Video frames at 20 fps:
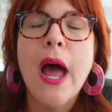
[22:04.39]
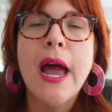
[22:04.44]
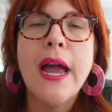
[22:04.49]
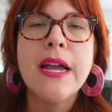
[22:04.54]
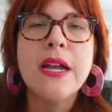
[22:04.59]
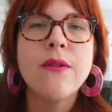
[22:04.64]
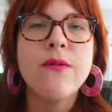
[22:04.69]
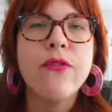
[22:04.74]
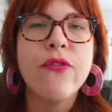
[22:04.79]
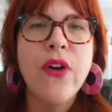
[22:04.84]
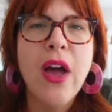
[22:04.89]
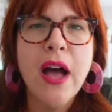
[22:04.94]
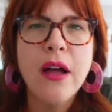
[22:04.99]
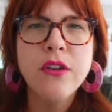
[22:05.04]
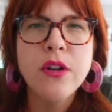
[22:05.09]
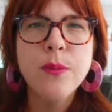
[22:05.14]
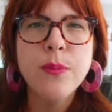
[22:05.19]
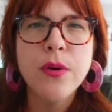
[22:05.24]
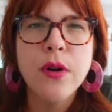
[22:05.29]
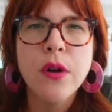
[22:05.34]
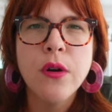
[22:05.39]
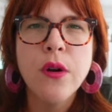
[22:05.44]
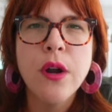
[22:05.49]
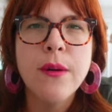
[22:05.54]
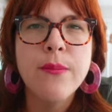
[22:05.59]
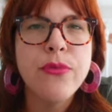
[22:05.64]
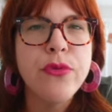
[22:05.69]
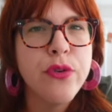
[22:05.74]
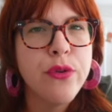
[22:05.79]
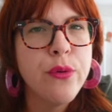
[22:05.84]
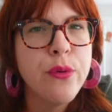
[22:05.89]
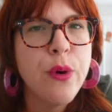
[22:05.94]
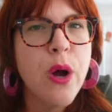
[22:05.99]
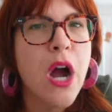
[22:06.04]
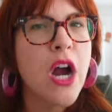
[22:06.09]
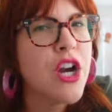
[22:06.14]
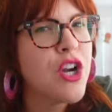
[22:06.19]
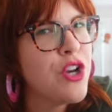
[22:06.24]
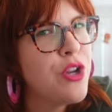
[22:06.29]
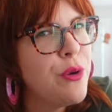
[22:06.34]
I found a program through
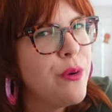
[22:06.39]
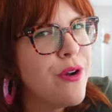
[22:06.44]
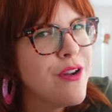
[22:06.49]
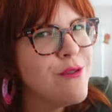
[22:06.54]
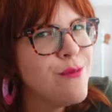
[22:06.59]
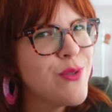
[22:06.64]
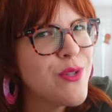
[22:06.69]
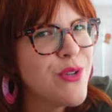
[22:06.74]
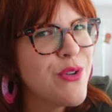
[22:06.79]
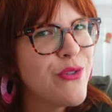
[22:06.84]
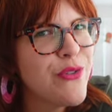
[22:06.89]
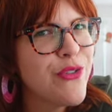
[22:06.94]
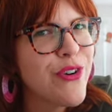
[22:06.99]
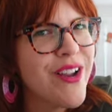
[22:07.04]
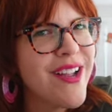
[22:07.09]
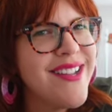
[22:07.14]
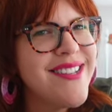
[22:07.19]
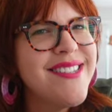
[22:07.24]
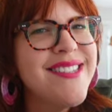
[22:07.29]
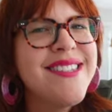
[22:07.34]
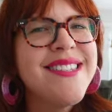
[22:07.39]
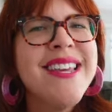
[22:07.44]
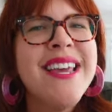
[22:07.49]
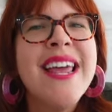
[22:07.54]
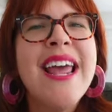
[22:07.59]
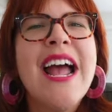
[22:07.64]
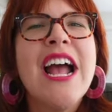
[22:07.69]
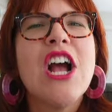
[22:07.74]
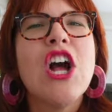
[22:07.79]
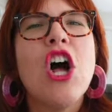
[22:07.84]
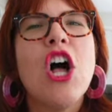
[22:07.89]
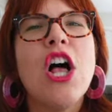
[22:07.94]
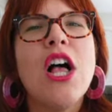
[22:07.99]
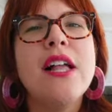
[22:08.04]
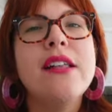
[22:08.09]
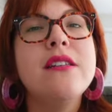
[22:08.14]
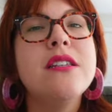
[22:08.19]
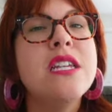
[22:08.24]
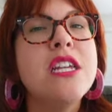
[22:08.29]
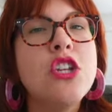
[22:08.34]
our new homeschool friends
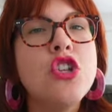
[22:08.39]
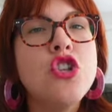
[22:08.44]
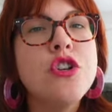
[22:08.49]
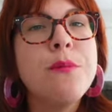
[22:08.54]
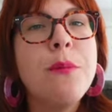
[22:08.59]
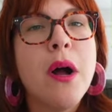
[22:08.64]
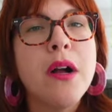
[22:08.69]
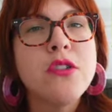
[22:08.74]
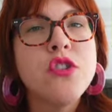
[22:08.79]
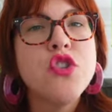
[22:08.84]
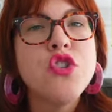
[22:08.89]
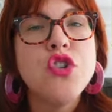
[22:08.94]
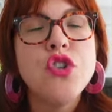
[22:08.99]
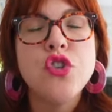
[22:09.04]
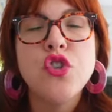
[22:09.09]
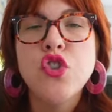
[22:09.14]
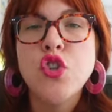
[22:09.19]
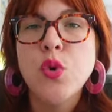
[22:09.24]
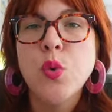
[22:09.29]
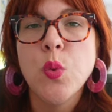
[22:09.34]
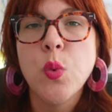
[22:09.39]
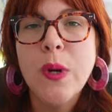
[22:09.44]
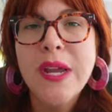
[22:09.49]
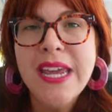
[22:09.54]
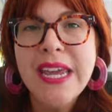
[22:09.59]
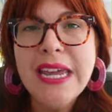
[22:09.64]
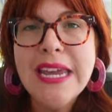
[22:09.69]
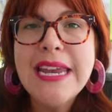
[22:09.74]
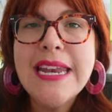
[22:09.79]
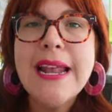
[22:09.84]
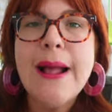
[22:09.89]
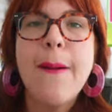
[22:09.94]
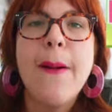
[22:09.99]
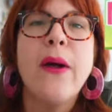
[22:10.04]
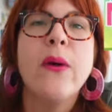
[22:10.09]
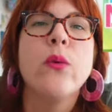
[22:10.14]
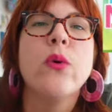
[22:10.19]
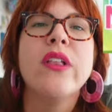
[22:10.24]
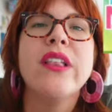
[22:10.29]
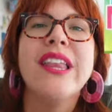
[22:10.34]
called Teach Your Monster to Read.
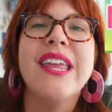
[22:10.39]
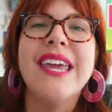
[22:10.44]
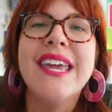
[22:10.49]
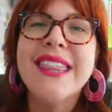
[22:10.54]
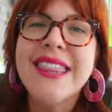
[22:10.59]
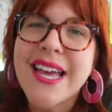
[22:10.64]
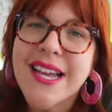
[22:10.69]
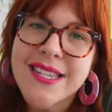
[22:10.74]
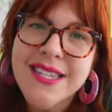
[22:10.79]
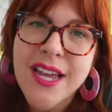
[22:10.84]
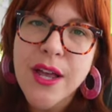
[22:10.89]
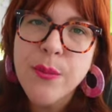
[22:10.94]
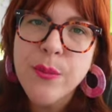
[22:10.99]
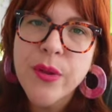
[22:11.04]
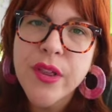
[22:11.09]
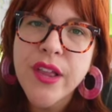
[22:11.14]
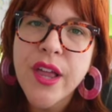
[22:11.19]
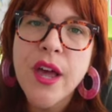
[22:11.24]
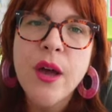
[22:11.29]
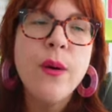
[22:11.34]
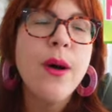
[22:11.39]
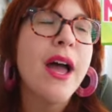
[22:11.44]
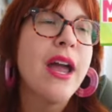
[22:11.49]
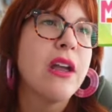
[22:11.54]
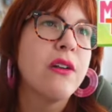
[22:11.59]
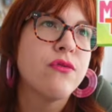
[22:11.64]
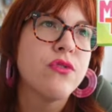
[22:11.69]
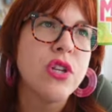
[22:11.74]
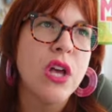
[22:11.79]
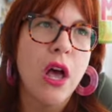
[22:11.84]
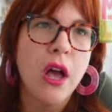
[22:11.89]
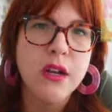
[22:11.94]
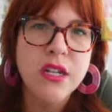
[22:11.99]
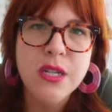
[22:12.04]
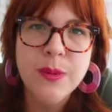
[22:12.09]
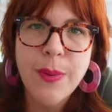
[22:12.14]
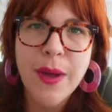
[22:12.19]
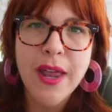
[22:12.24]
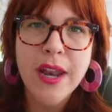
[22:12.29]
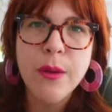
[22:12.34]
I will link that down below. I have talked
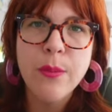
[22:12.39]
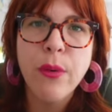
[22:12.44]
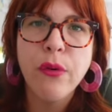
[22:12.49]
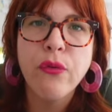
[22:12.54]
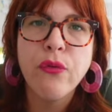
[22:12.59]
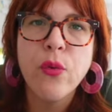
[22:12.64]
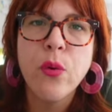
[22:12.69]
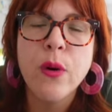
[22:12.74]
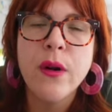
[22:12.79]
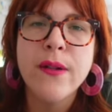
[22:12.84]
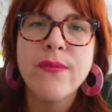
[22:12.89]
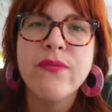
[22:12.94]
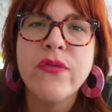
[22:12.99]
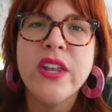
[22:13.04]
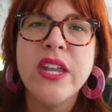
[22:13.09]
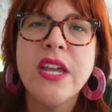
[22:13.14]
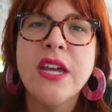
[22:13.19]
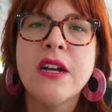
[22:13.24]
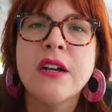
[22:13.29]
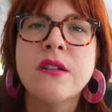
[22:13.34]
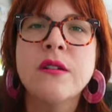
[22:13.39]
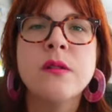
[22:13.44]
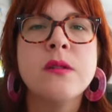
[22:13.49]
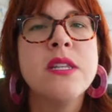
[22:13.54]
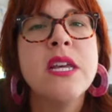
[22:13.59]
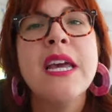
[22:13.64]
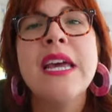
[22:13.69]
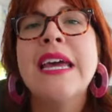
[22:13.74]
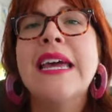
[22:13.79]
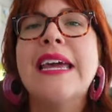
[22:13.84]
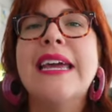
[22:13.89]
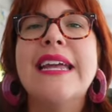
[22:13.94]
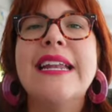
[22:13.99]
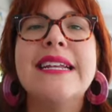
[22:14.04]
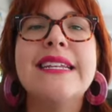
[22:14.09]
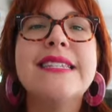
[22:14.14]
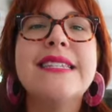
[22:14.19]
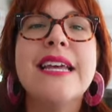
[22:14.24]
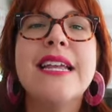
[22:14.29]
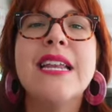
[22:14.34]
about it before in videos. It
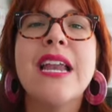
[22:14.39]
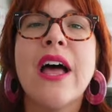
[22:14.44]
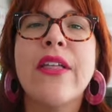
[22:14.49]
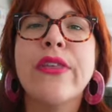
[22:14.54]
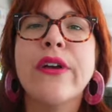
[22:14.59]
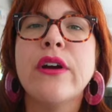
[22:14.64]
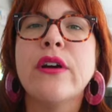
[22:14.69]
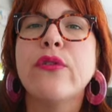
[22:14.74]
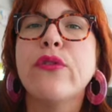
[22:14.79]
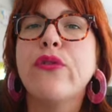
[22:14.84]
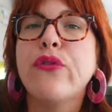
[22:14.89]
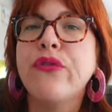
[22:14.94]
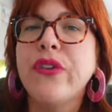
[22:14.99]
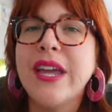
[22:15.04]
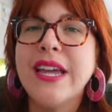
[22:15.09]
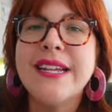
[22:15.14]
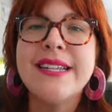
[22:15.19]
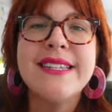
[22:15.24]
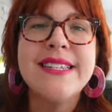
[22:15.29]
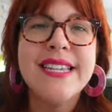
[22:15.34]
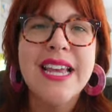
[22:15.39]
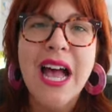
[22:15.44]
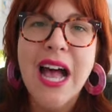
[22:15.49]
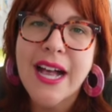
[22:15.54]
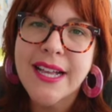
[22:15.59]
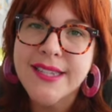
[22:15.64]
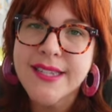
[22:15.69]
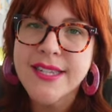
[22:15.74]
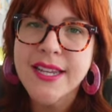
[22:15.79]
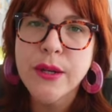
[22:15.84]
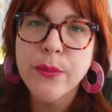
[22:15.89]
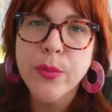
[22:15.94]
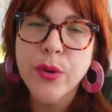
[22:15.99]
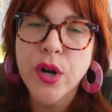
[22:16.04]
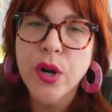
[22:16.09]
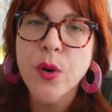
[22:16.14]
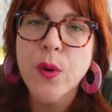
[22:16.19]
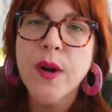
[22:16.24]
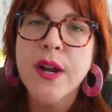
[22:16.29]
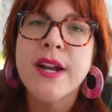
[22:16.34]
is another fantastic
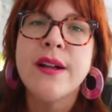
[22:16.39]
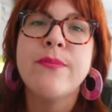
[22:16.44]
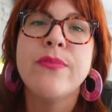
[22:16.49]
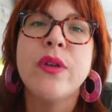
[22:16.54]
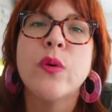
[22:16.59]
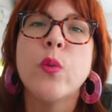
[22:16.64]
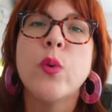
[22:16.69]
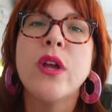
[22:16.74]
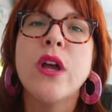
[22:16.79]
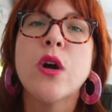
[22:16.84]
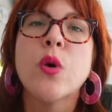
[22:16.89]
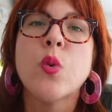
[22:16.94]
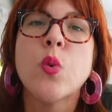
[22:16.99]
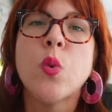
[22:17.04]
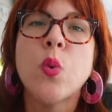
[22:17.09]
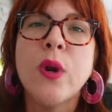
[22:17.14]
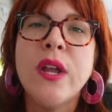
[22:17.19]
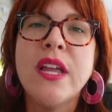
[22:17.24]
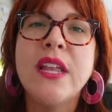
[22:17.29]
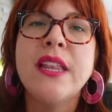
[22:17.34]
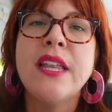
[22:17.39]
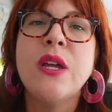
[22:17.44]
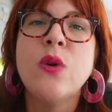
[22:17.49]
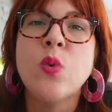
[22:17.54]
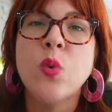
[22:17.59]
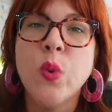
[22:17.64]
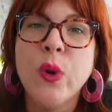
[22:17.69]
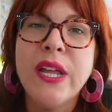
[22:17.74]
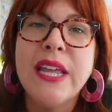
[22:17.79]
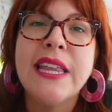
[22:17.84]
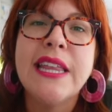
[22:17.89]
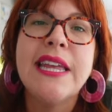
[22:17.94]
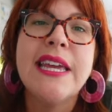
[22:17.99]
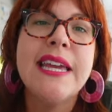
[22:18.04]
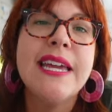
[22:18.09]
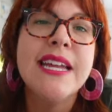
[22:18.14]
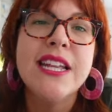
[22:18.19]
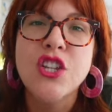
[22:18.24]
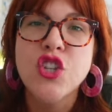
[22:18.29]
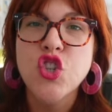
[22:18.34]
program that we are really,
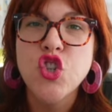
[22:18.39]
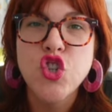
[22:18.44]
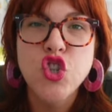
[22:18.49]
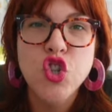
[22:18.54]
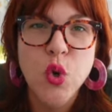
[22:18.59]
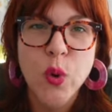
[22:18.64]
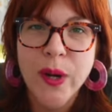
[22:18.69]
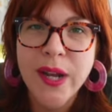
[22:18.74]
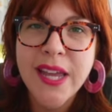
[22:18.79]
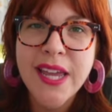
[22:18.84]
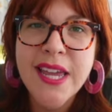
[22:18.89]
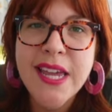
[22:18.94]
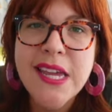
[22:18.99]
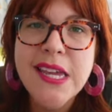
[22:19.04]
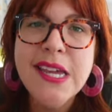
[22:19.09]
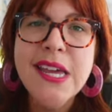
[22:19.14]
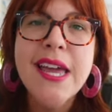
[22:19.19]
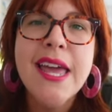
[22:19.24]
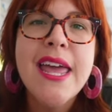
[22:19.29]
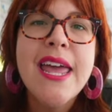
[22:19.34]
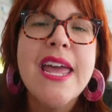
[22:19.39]
really enjoying.